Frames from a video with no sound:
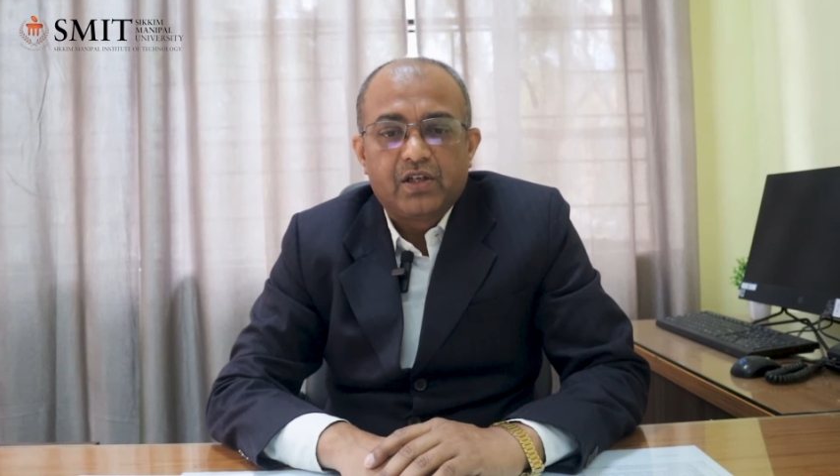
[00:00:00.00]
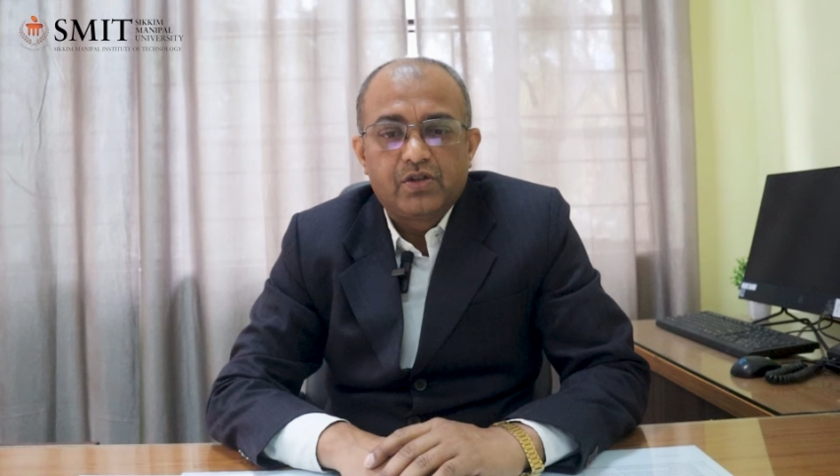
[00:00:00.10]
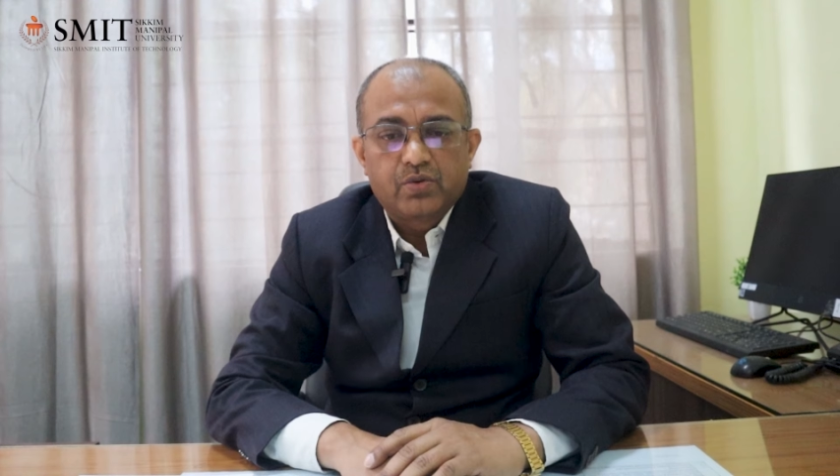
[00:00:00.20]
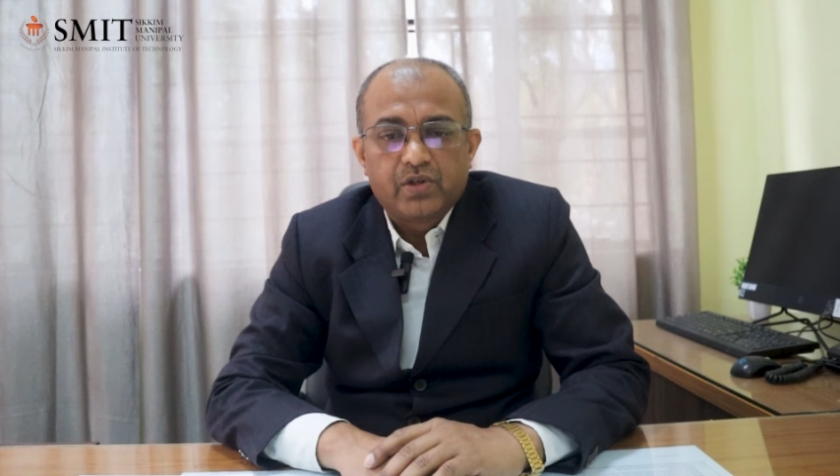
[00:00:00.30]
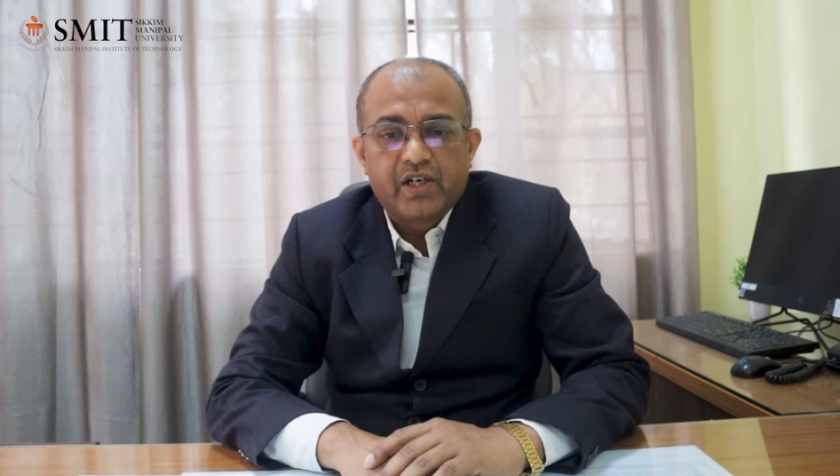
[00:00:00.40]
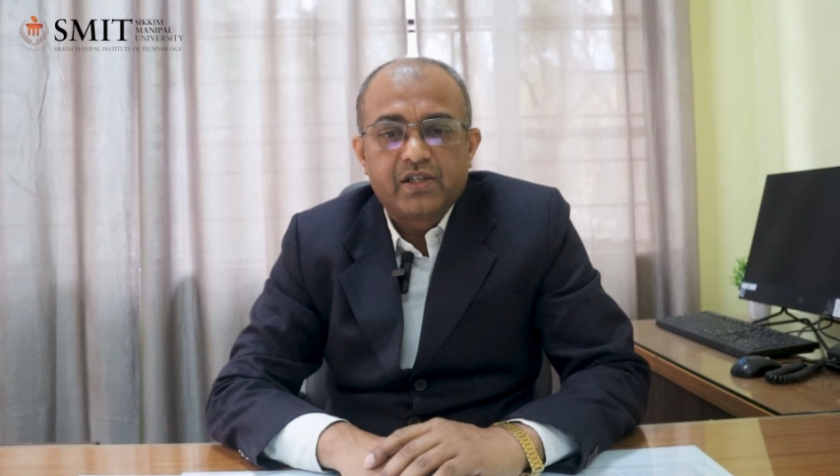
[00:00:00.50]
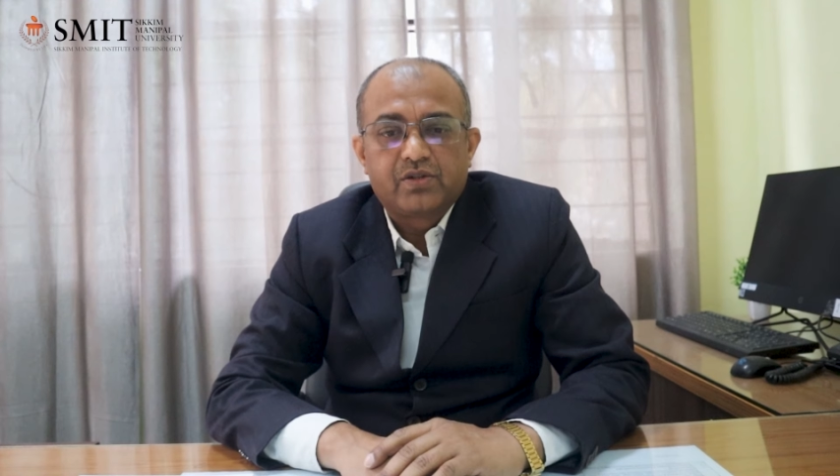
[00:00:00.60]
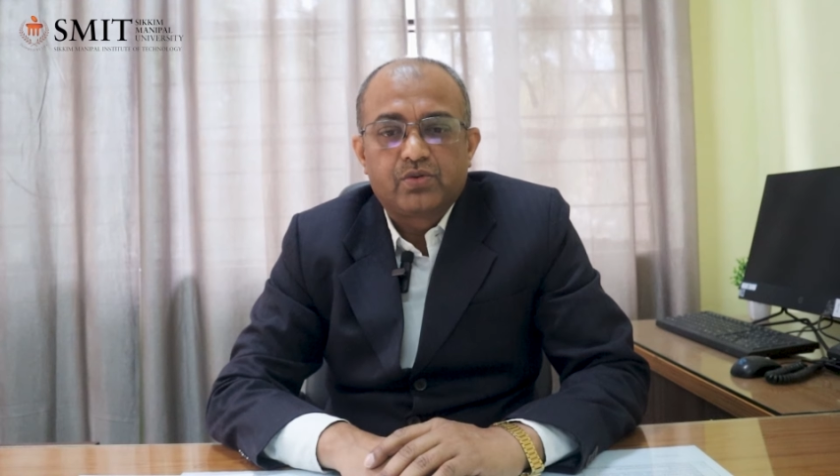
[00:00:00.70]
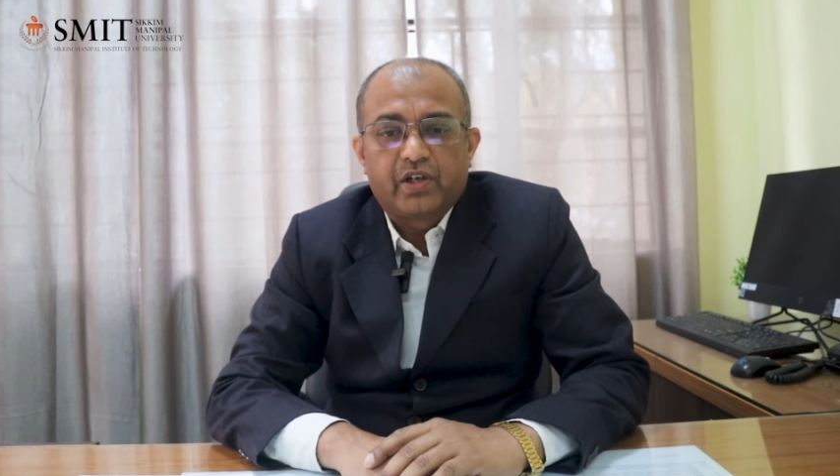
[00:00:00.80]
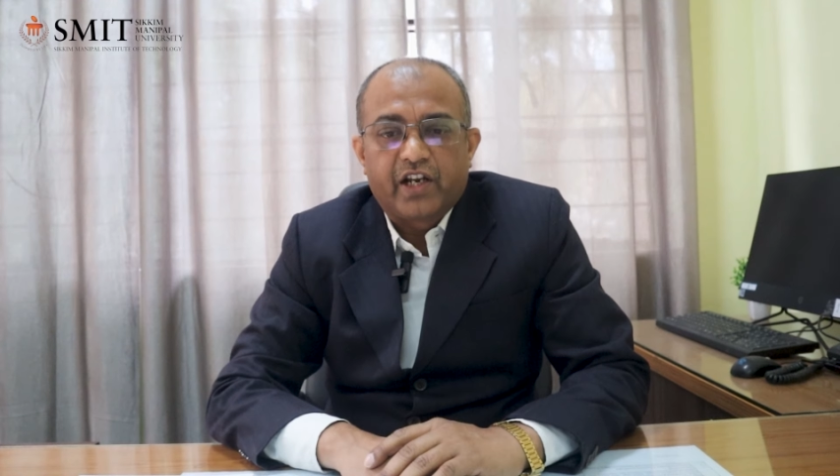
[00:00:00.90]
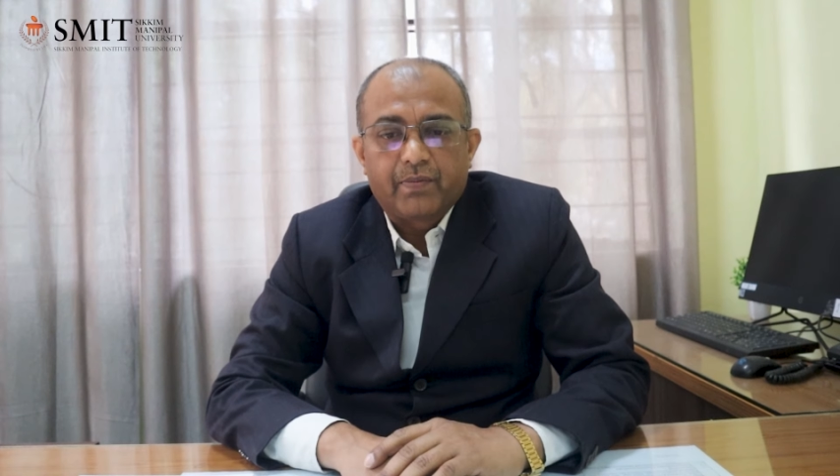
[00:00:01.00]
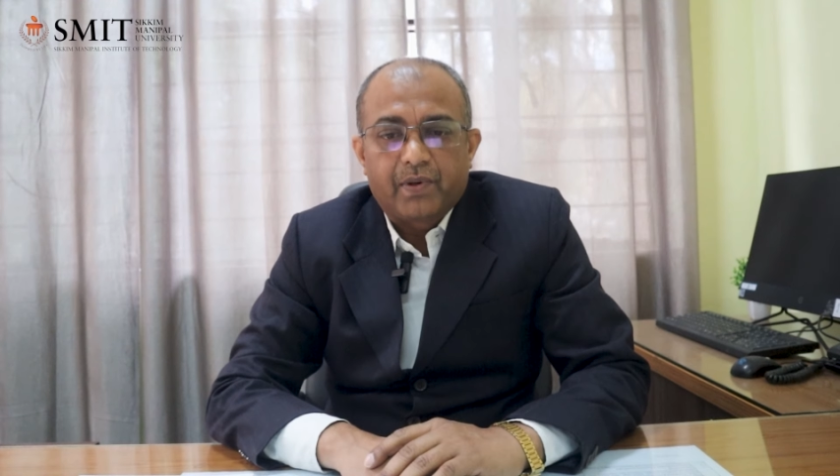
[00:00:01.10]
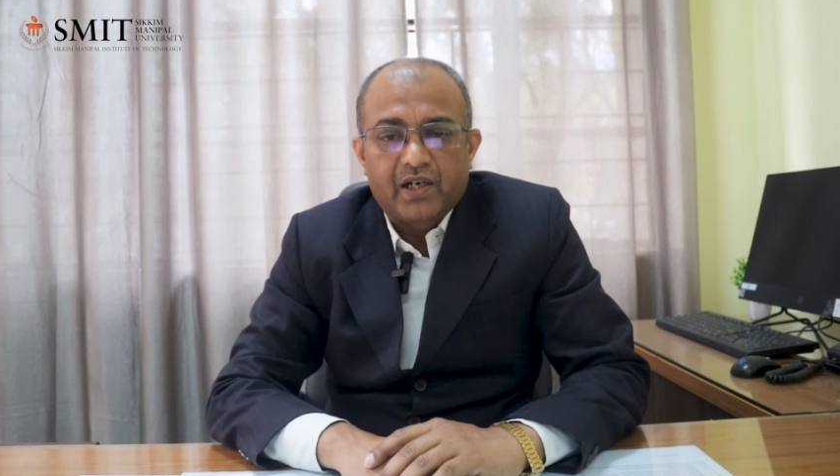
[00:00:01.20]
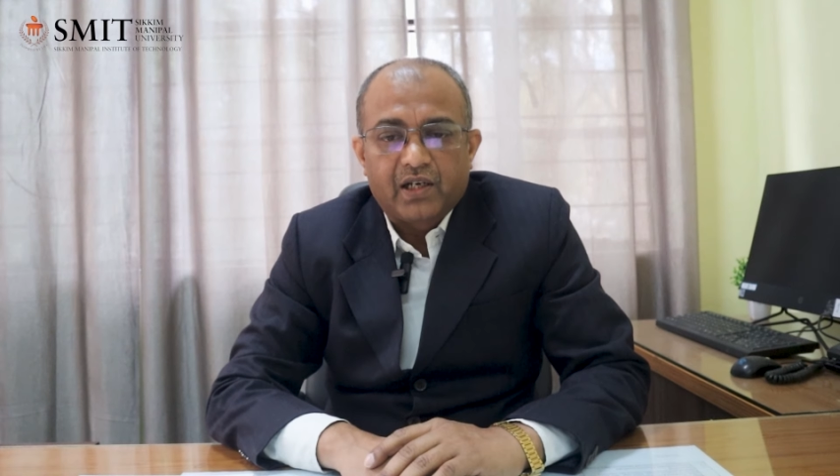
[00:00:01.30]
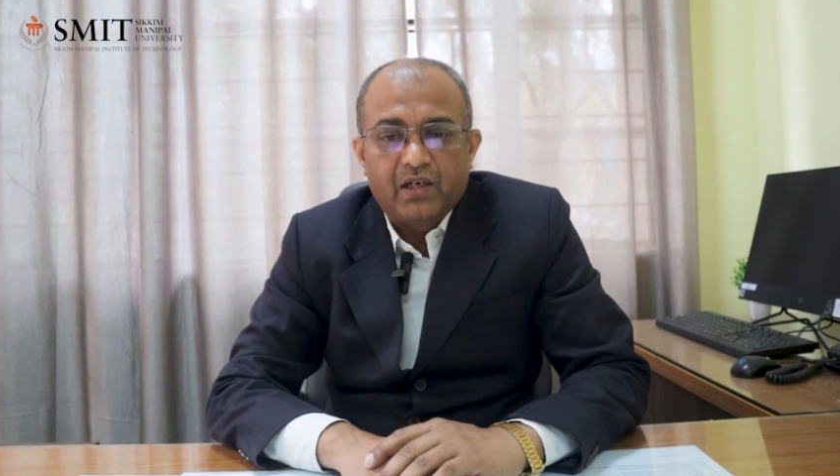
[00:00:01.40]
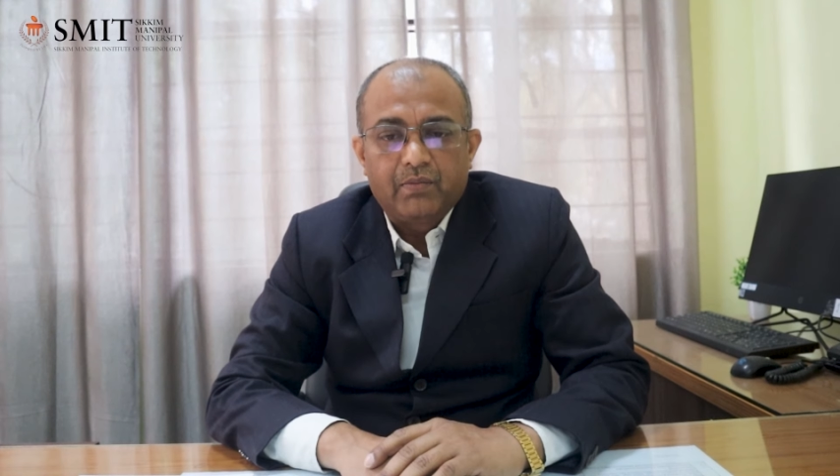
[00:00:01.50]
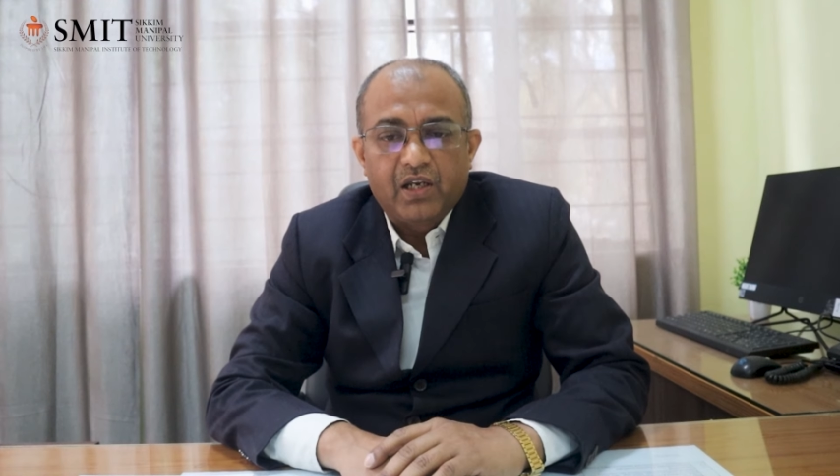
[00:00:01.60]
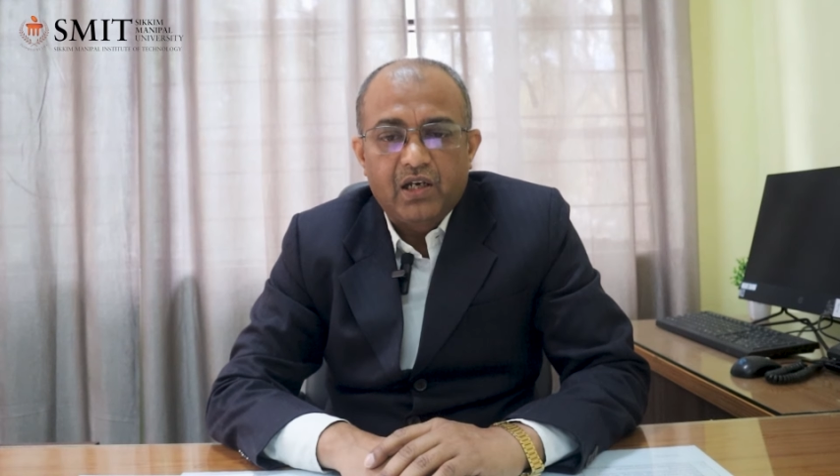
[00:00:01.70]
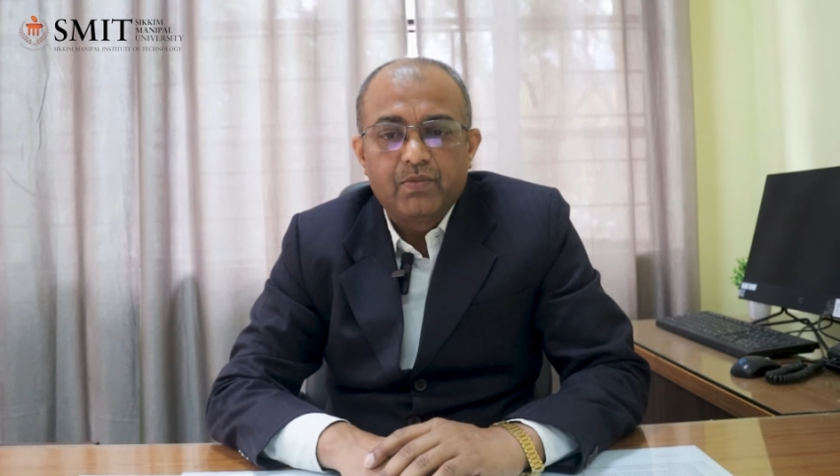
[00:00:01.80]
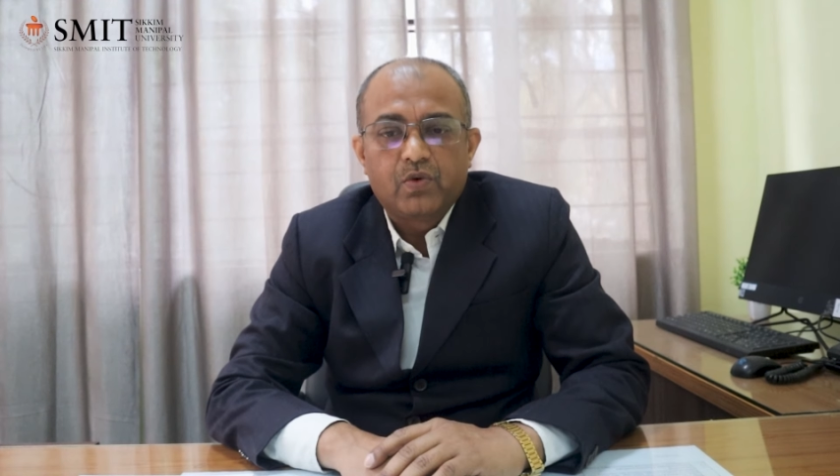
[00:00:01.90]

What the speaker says: students to take part in many